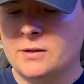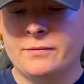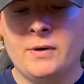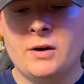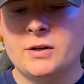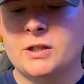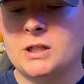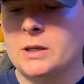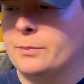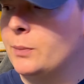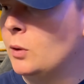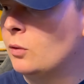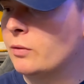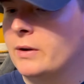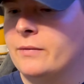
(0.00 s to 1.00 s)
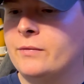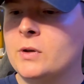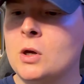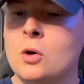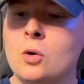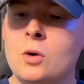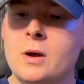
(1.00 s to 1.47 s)
Very simple
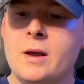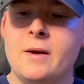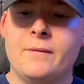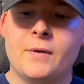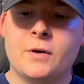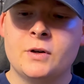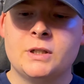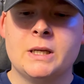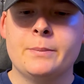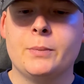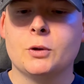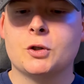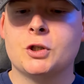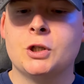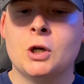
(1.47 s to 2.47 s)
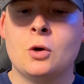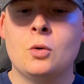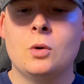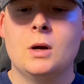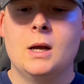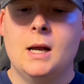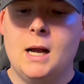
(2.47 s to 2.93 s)
review, very simple shoe.